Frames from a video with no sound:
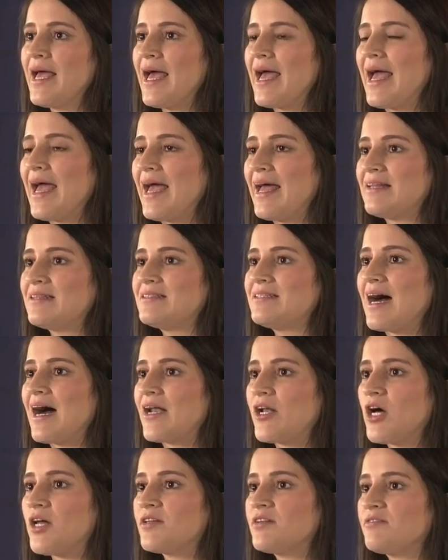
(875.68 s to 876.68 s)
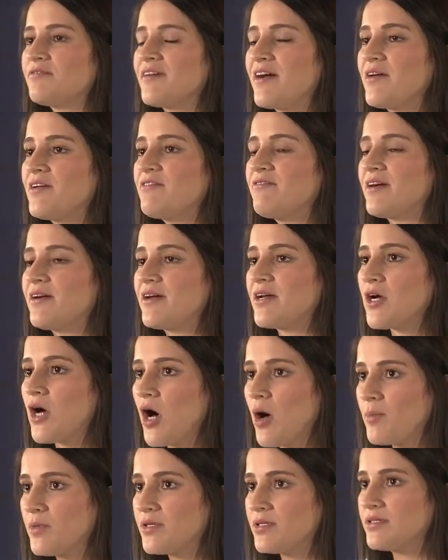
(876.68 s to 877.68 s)
And another very, very
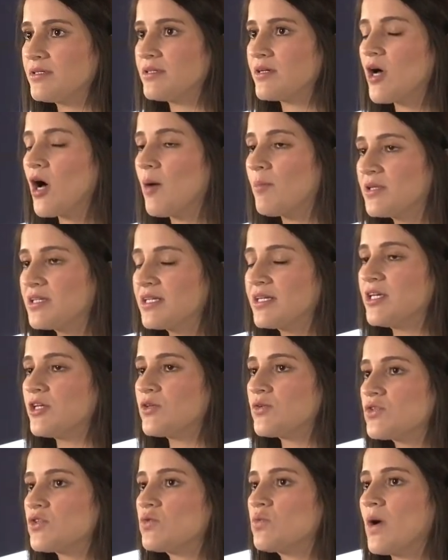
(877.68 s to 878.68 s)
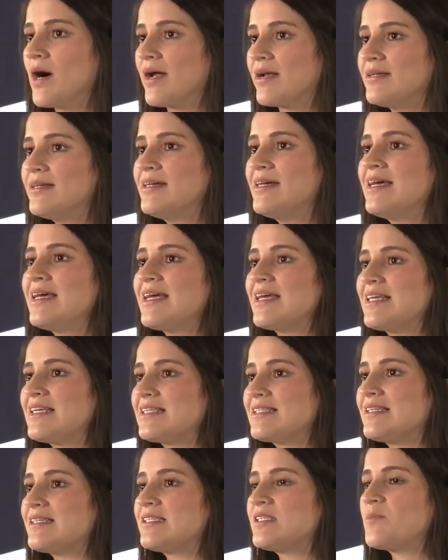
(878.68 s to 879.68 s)
commonly used one
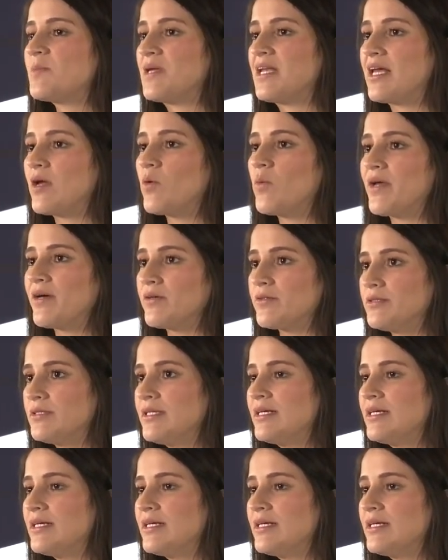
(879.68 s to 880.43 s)
is the spinning wheel.